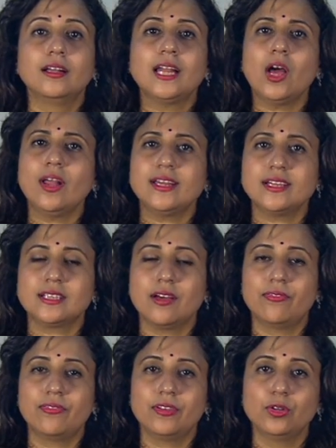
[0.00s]
Now let us
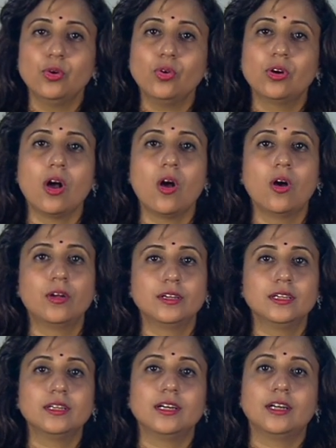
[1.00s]
have a look
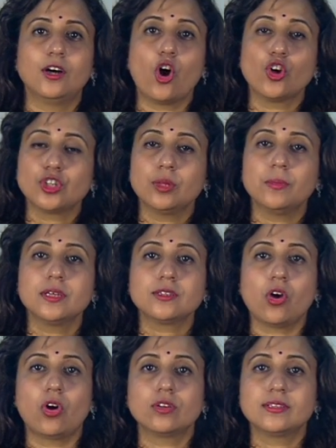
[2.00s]
on uh,
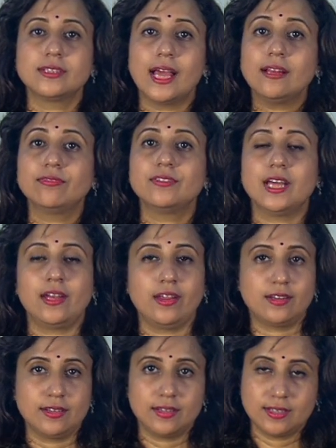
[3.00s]
autonomous or
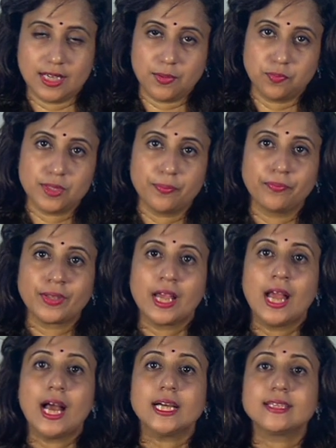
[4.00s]
self-directed teams.
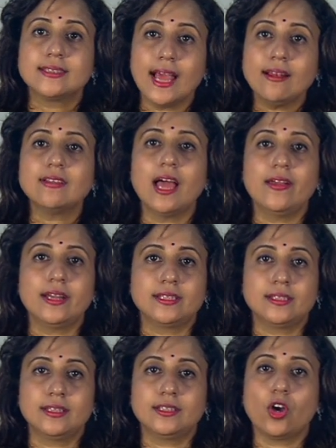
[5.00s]
A
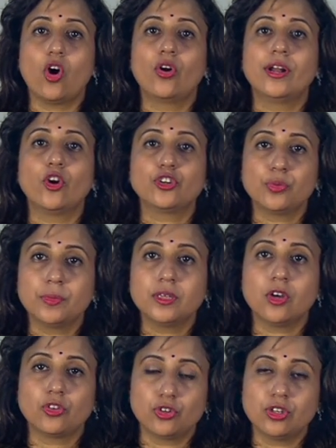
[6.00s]
self-directed or an
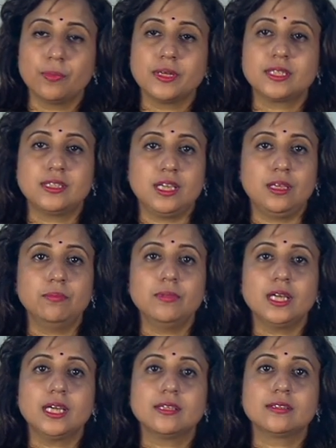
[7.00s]
autonomous
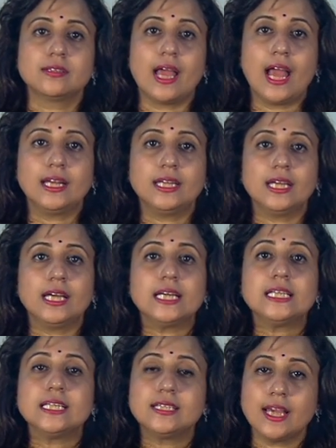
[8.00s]
team is an
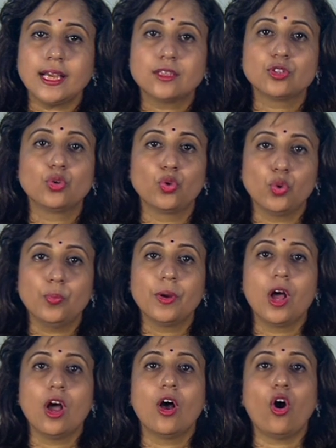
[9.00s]
intact group
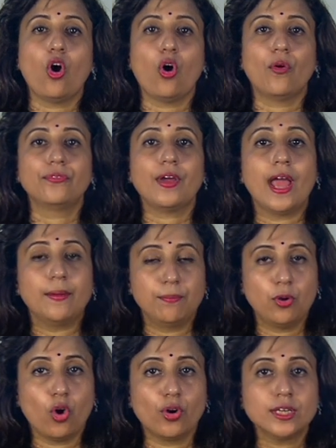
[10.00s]
of
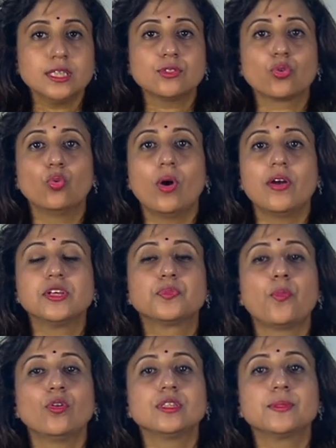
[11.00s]
employees who are
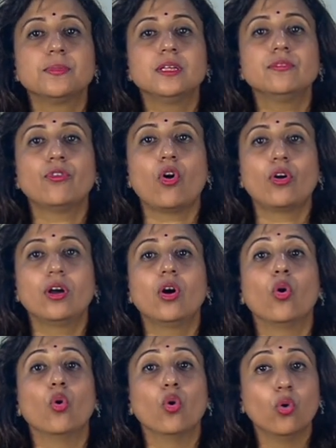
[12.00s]
responsible for
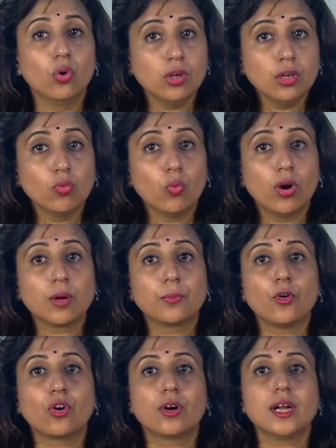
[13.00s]
a whole
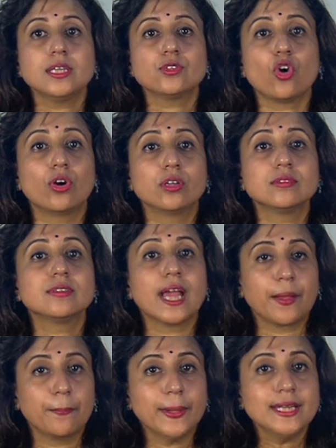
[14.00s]
work progress or a
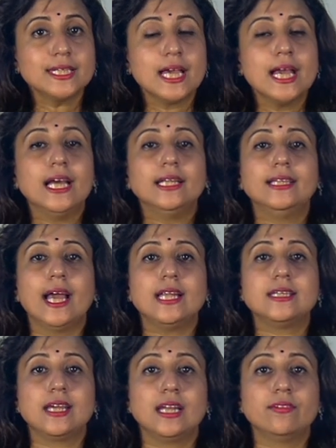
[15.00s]
segment
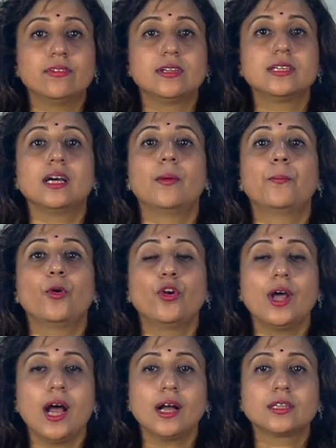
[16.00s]
that delivers a
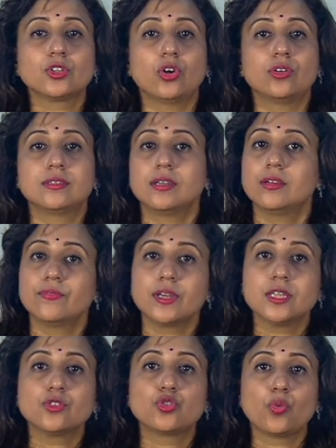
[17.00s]
product or a
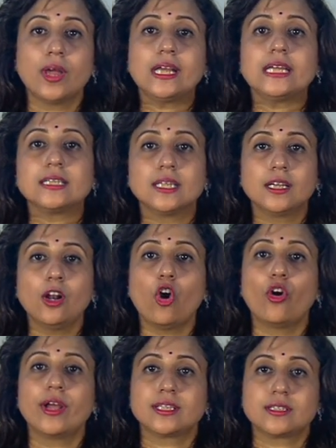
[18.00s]
service to an internal
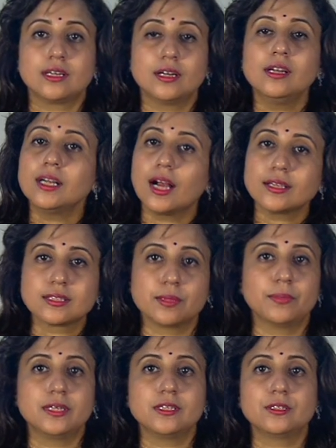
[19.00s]
or external
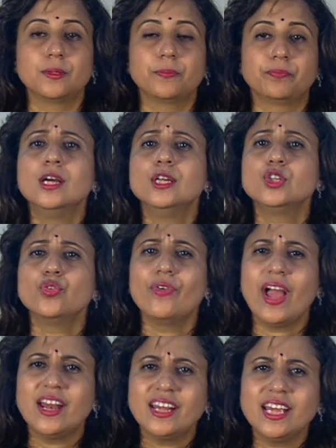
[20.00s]
customers. To
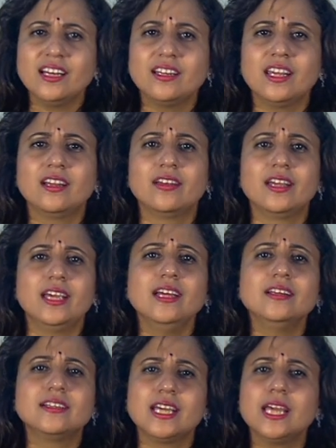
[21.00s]
varying
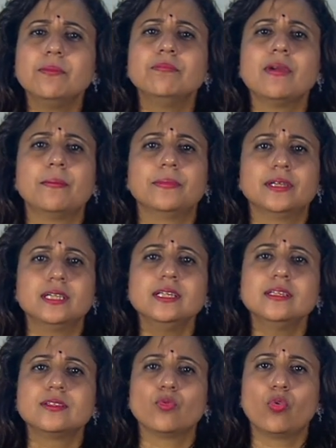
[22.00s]
degree, team
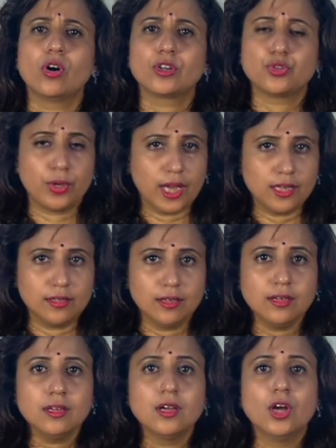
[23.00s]
members work
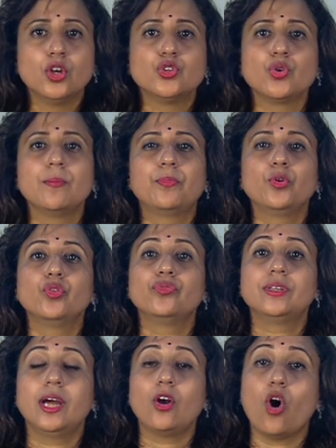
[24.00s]
together to
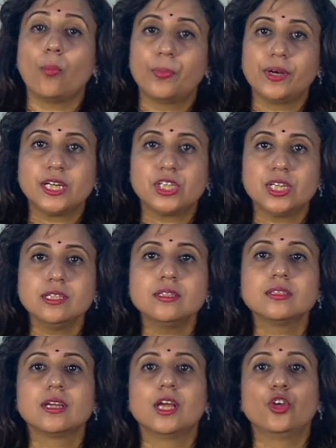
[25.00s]
improve their
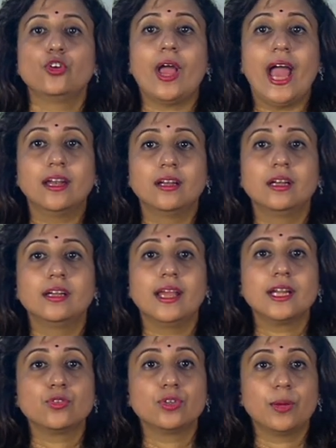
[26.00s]
operations, handle
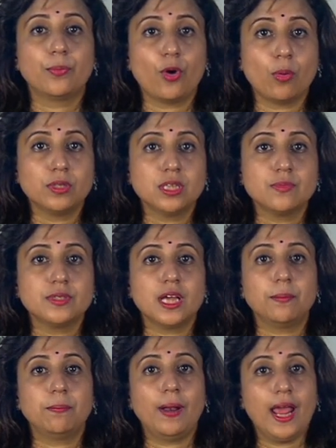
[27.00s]
day-to-day -day problems
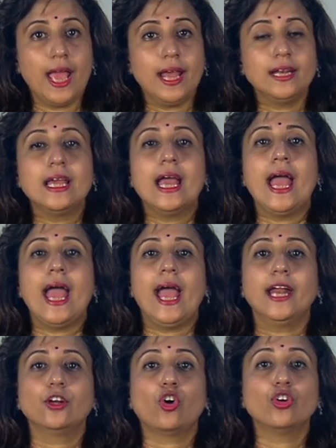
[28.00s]
and plan
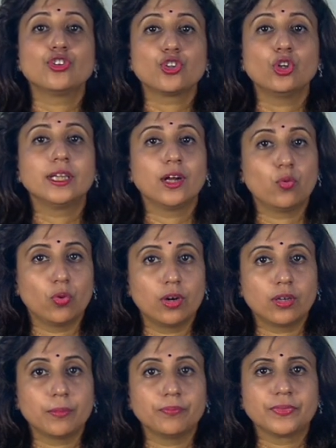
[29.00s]
and control their work.